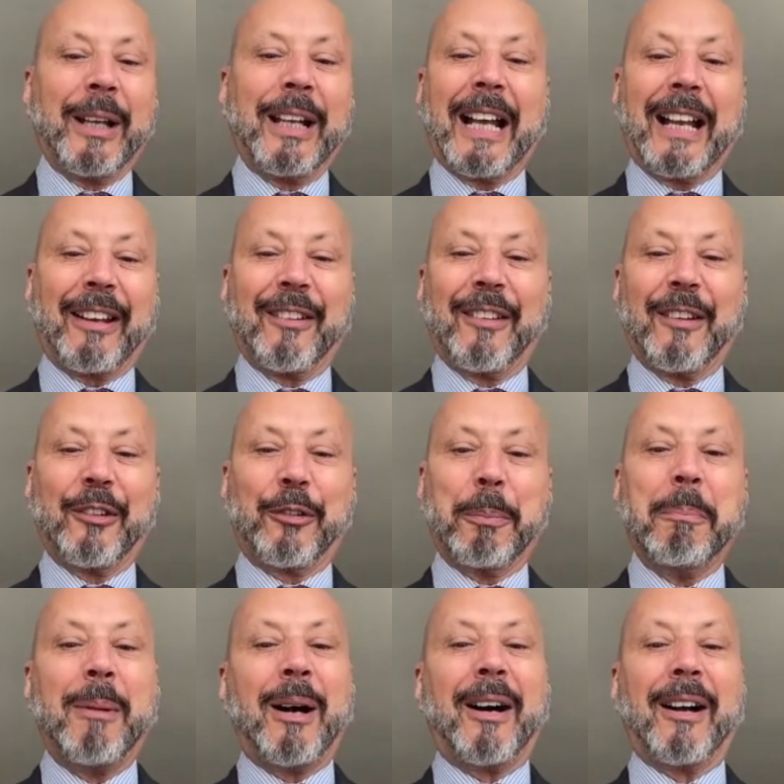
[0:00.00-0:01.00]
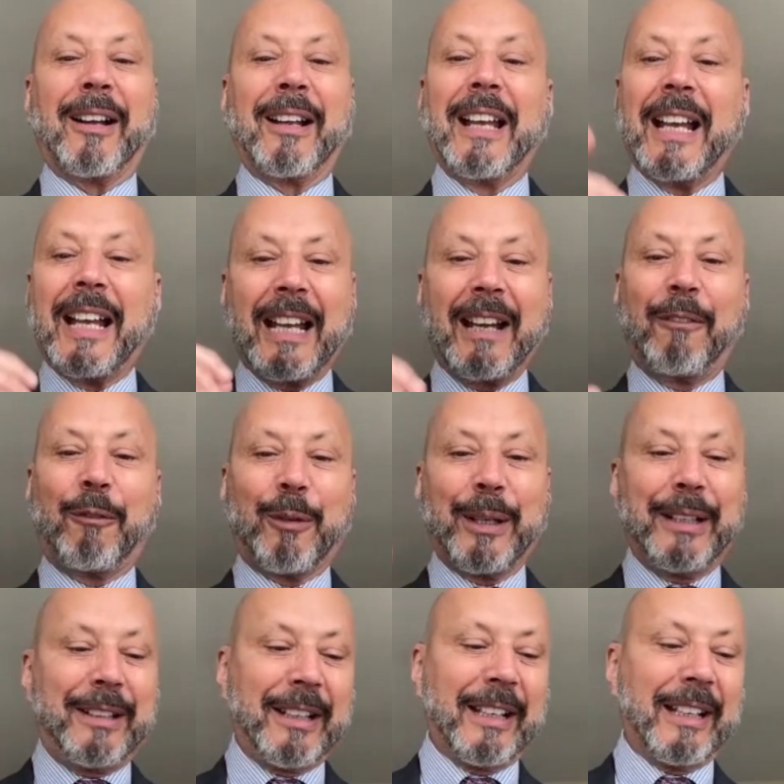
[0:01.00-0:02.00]
out of this mug
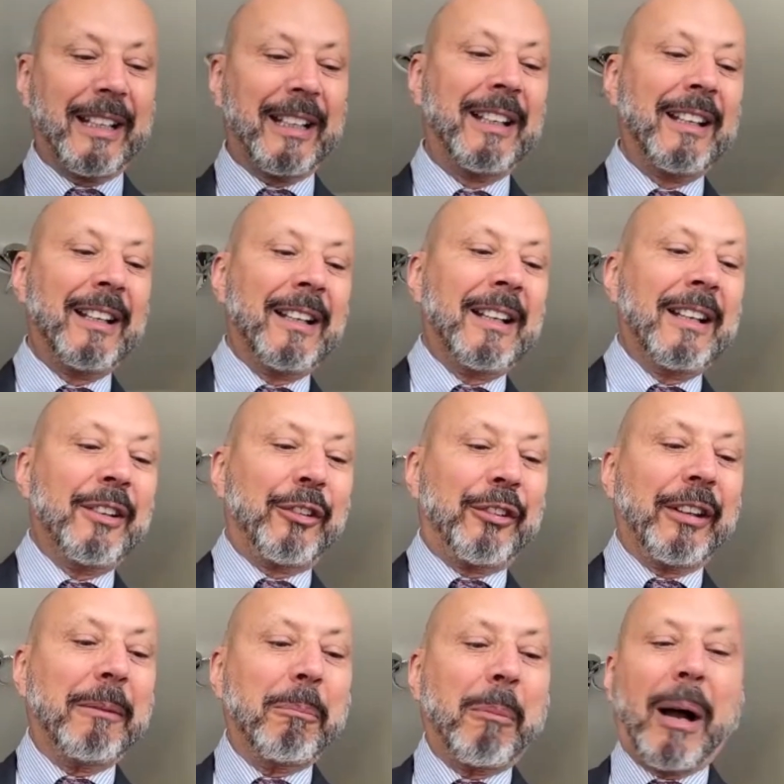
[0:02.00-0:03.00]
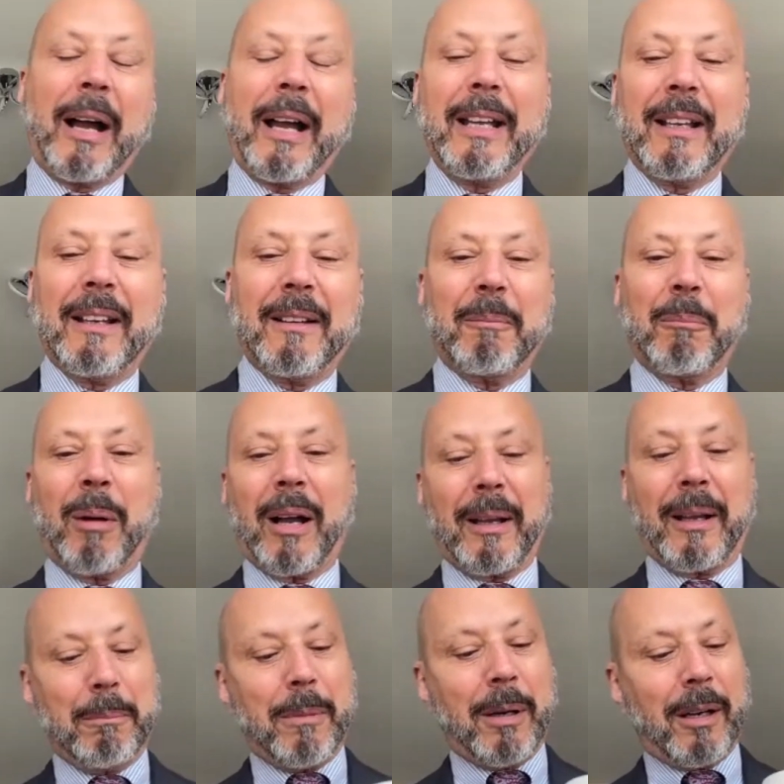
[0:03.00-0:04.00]
every day. See, my
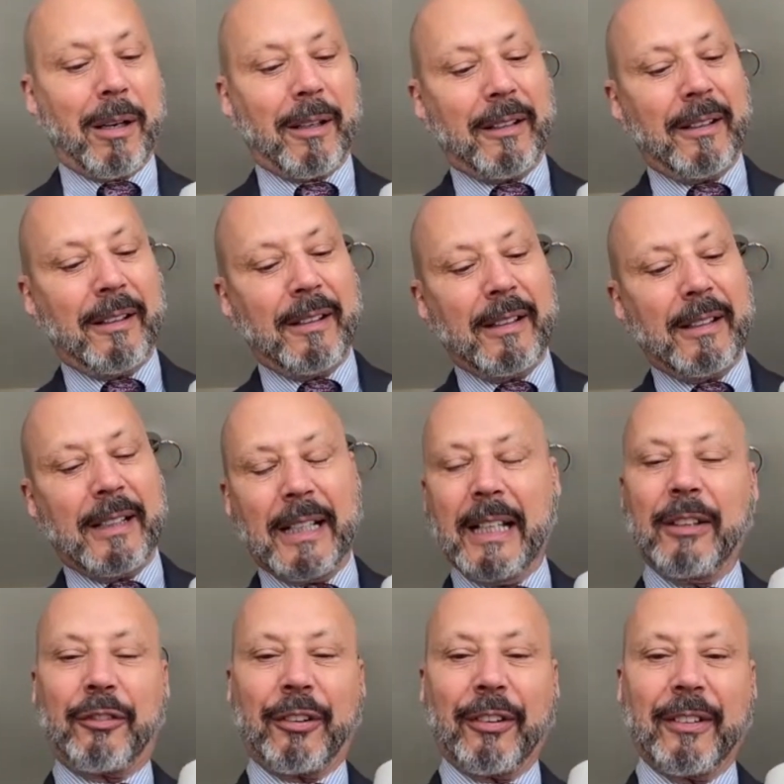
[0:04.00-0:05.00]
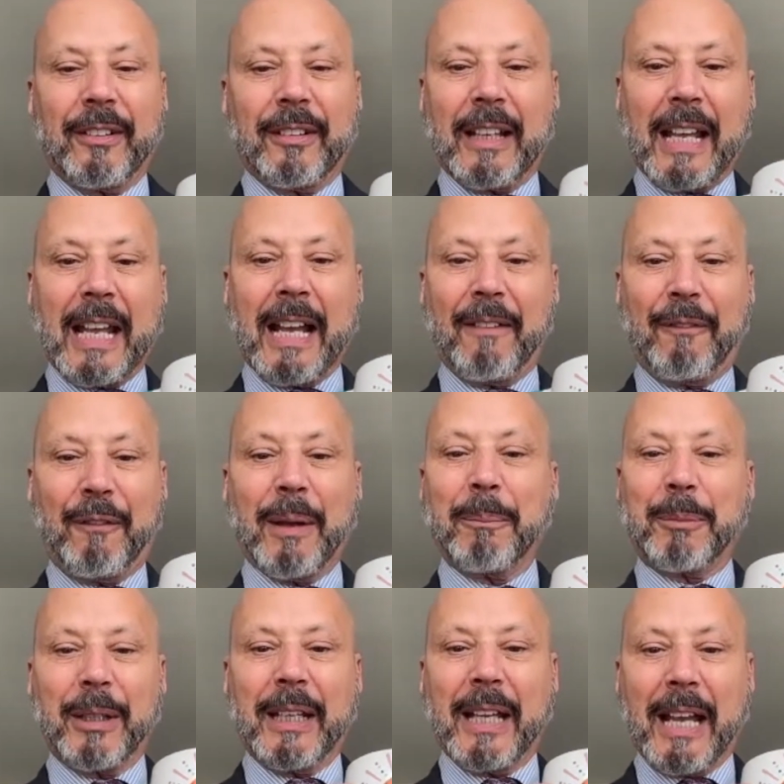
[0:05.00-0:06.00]
mug isn't half
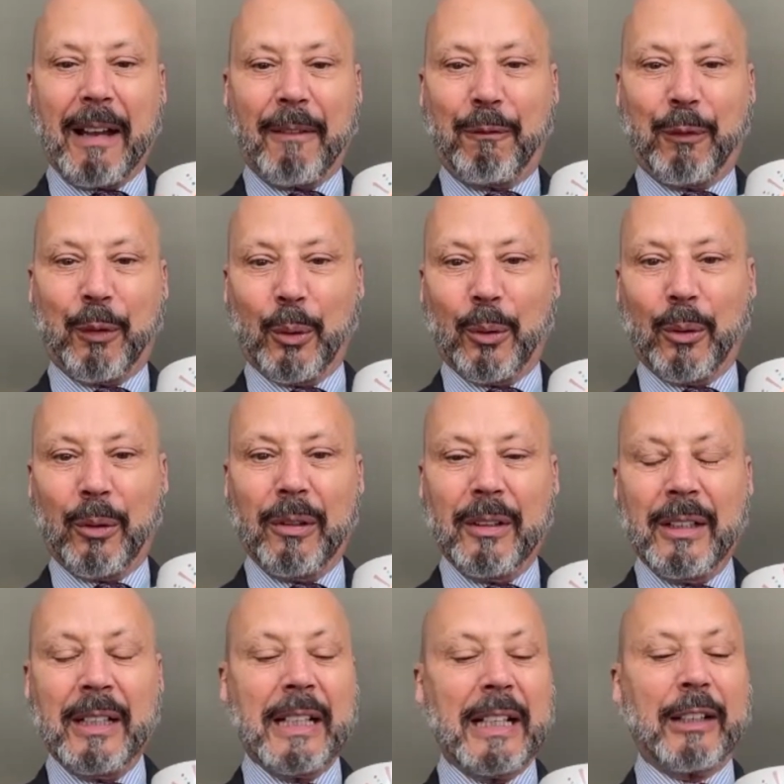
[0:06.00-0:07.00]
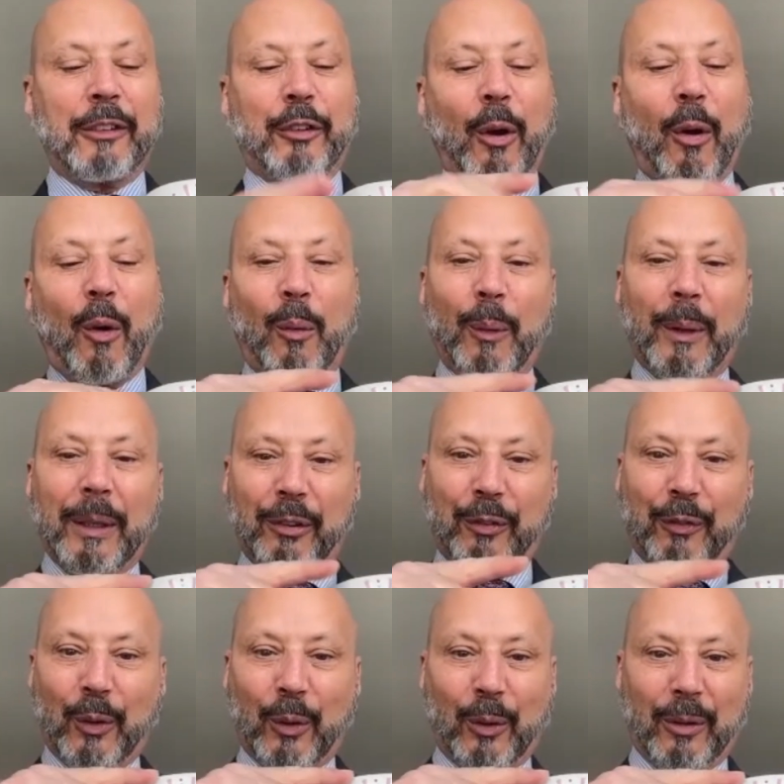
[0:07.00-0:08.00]
empty, half full. It's always
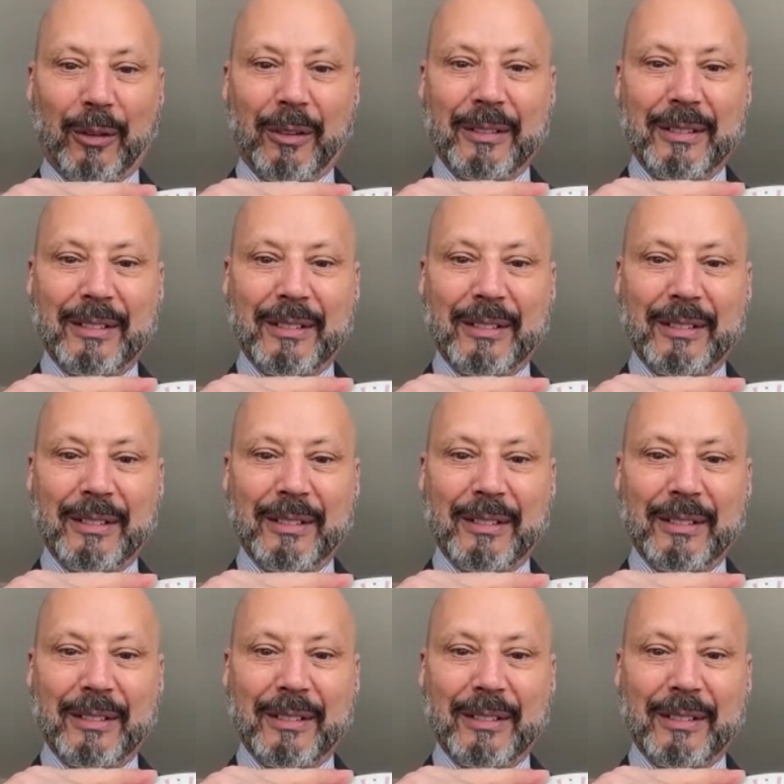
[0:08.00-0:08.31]
full.